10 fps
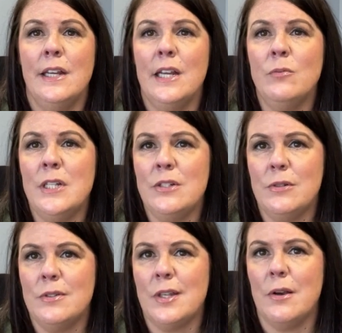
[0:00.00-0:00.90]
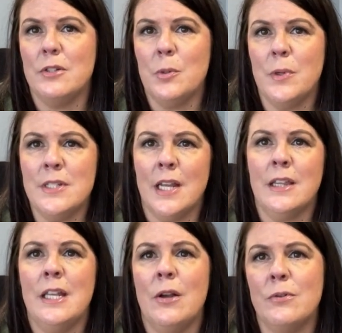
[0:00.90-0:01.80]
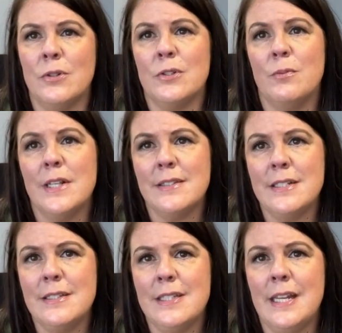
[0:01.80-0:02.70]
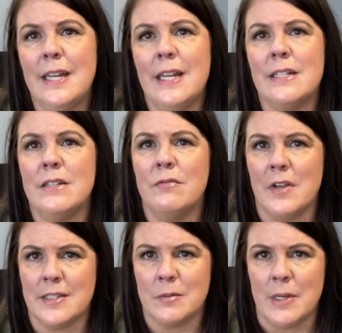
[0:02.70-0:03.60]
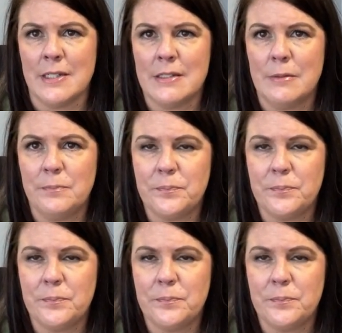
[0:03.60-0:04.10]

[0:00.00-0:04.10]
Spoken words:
and we do so to protect the owner's residency and investment.